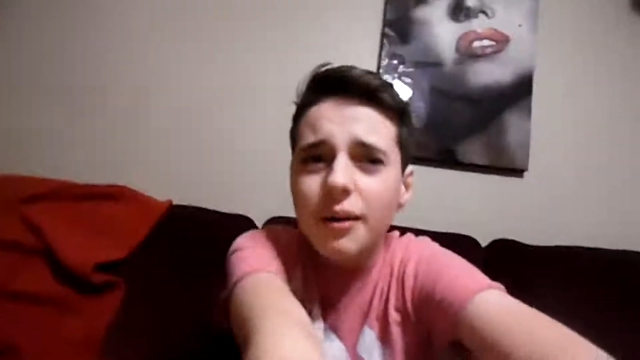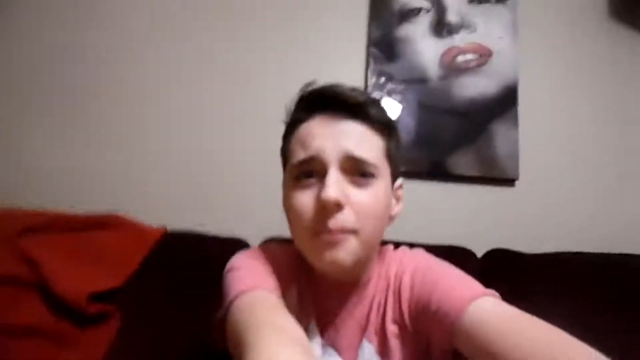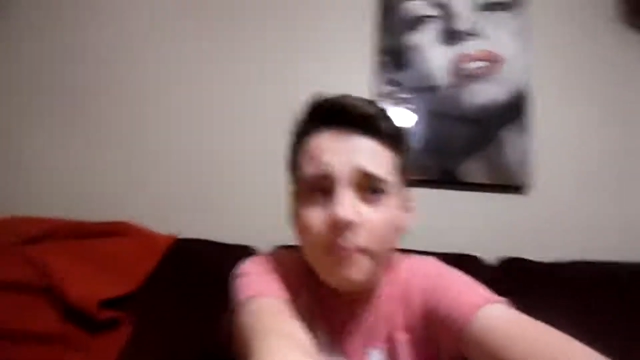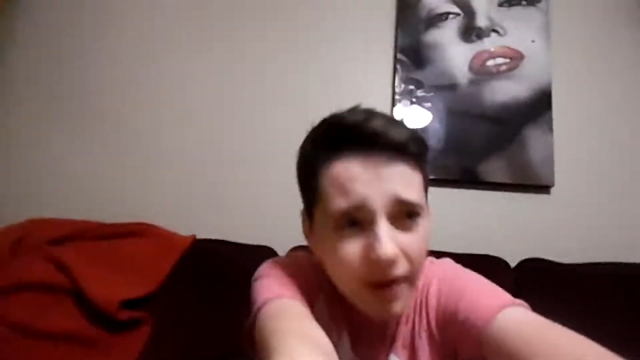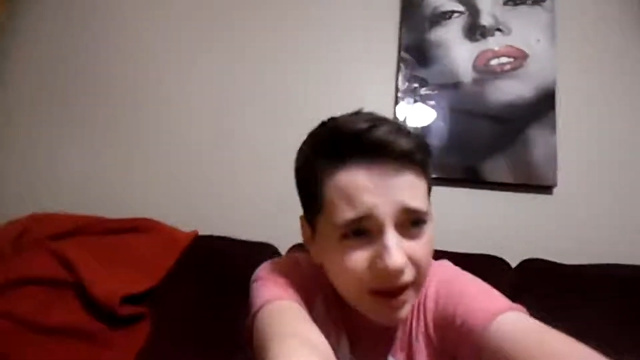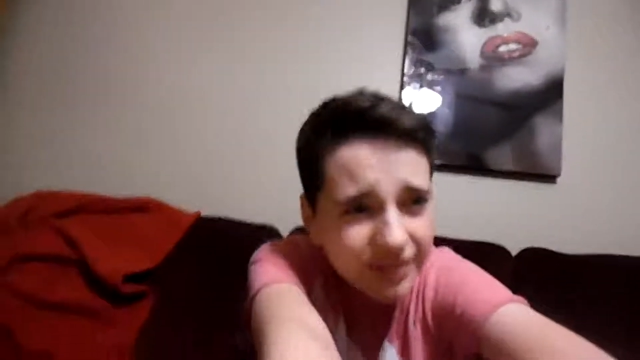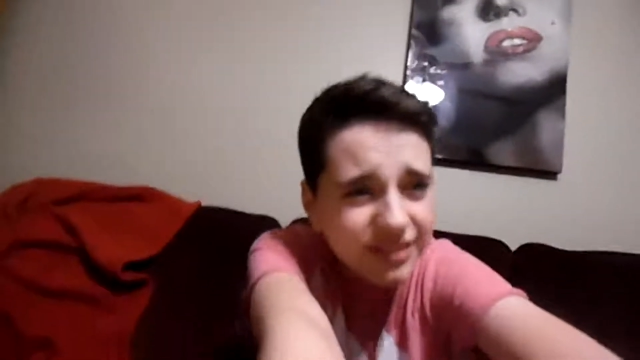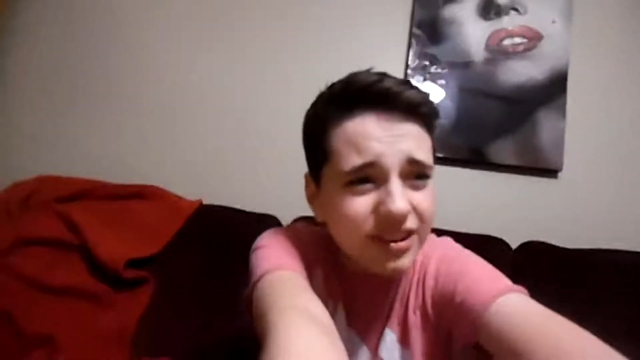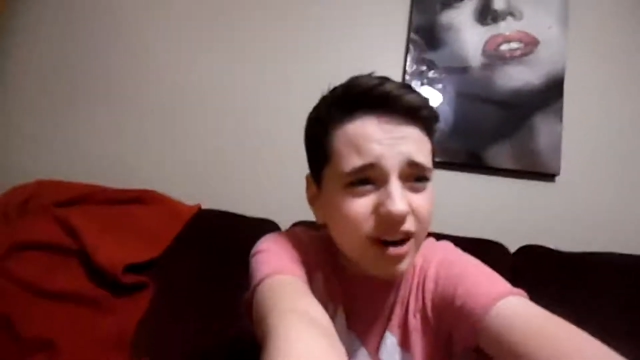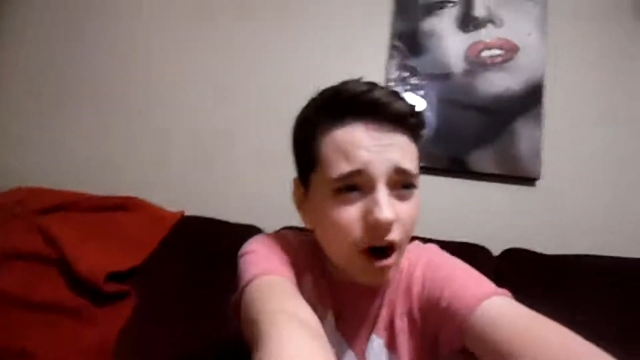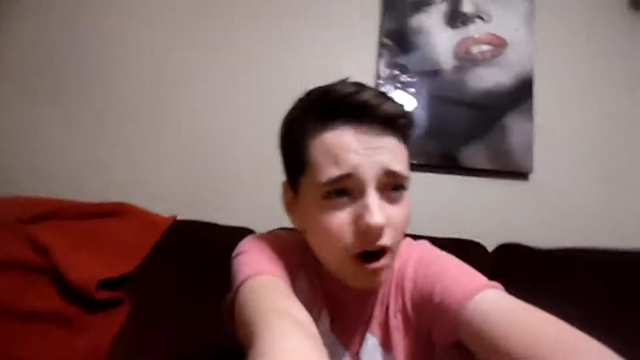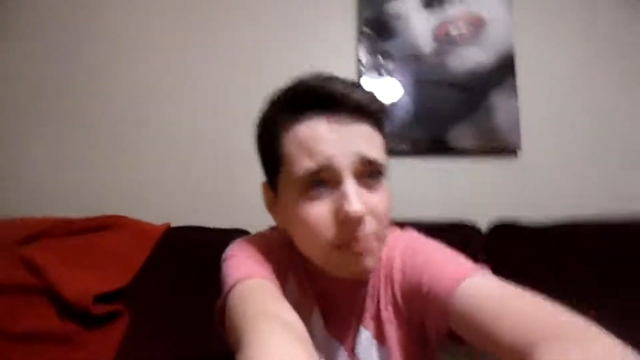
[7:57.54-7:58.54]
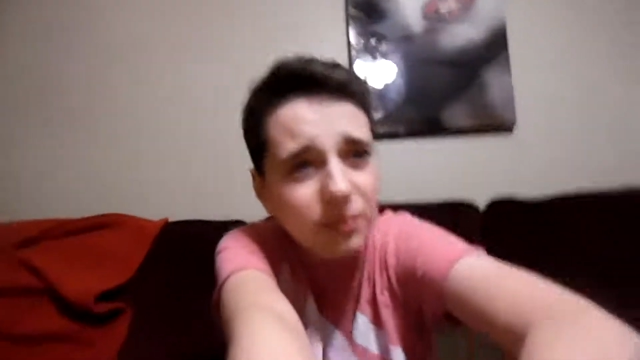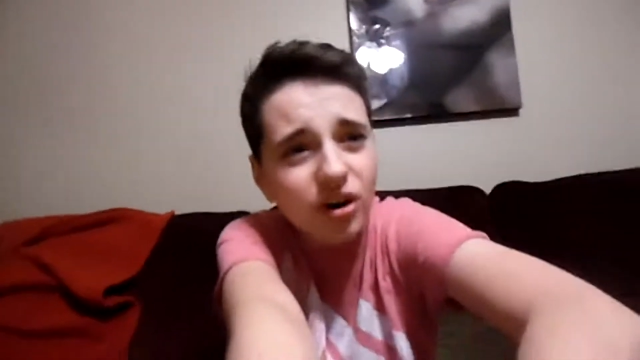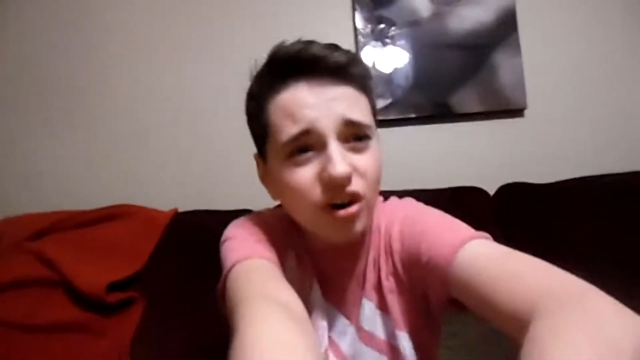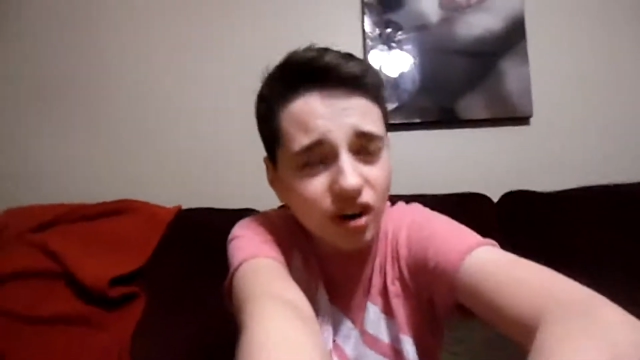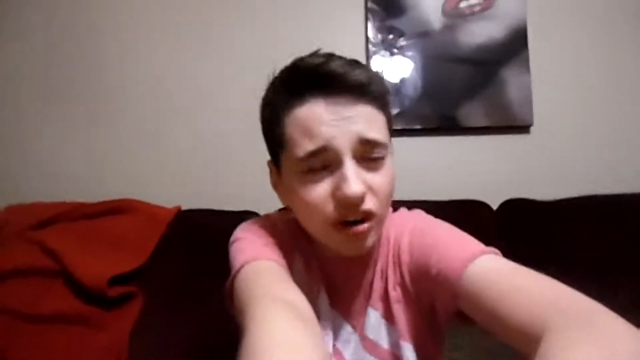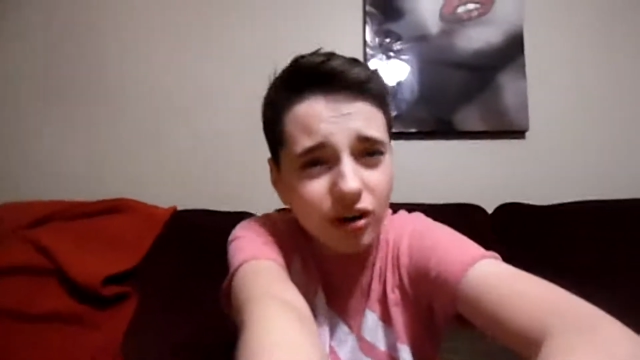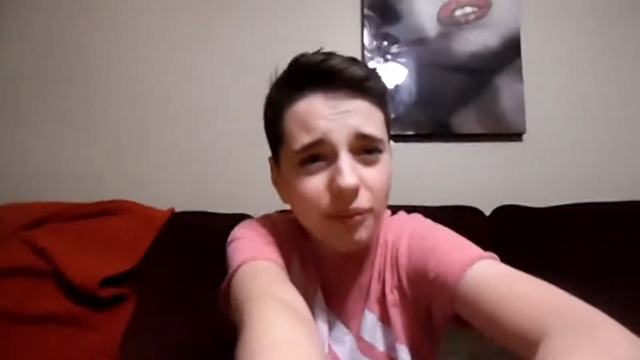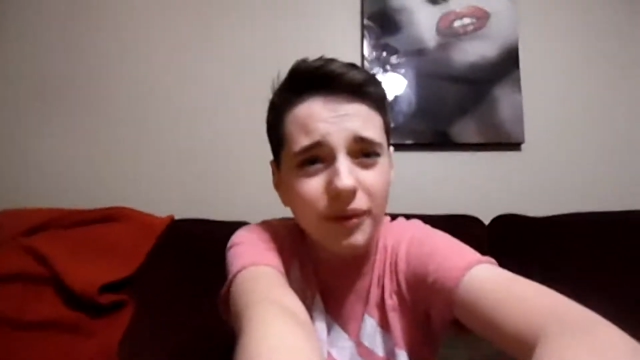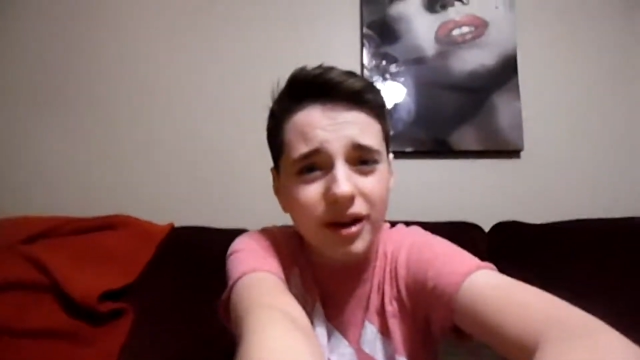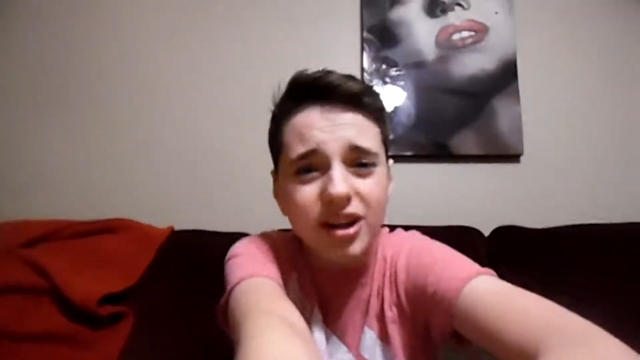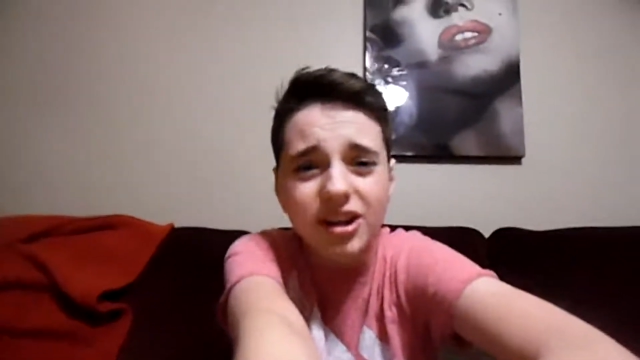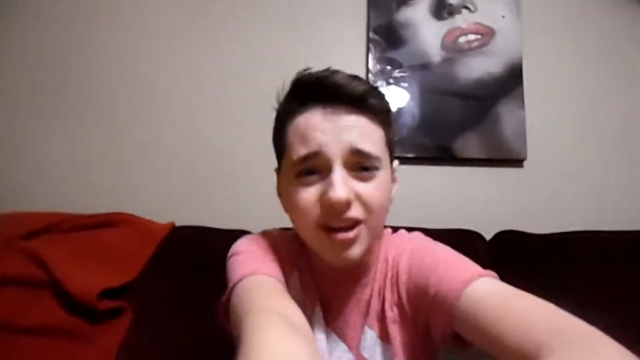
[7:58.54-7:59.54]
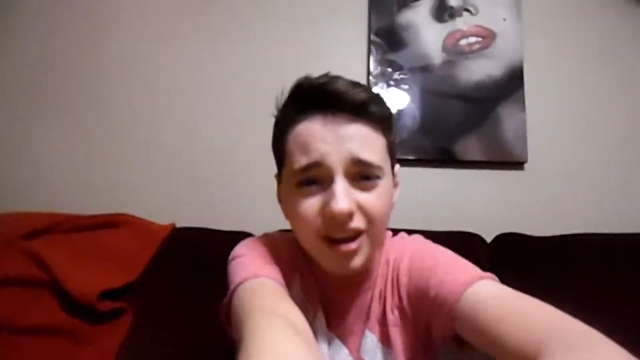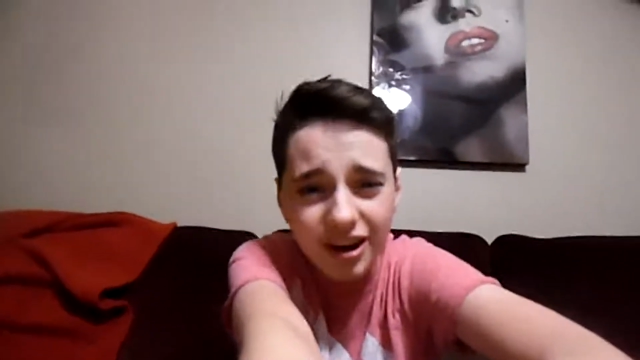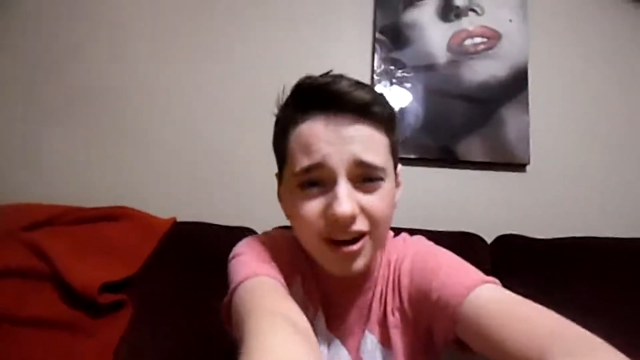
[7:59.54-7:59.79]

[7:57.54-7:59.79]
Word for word: mix it up a little bit, you